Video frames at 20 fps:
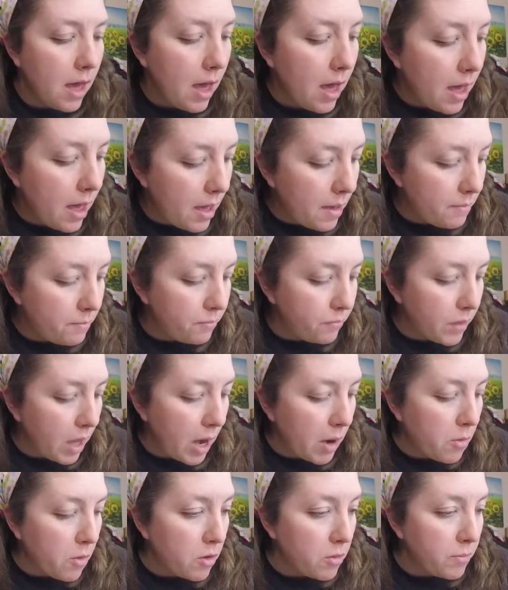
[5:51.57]

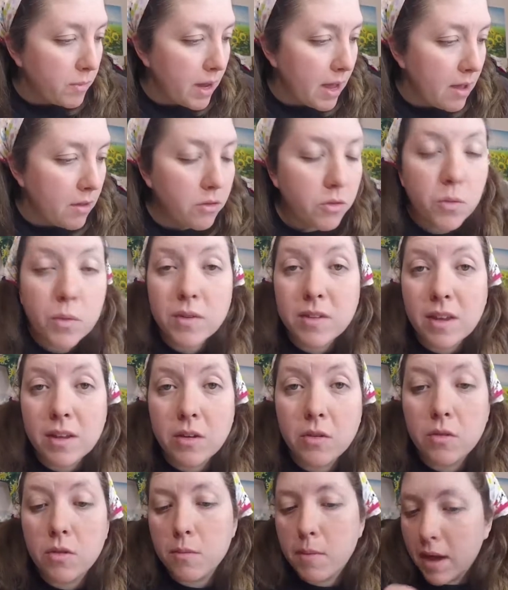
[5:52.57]
I wrote them down so as I
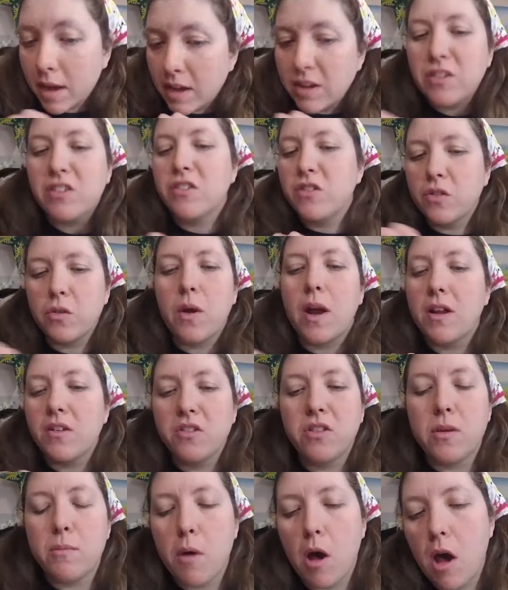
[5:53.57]
do them, I can just
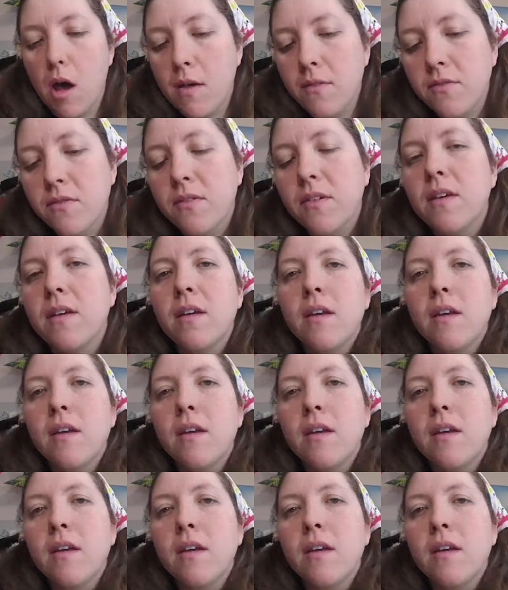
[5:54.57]
scratch them off.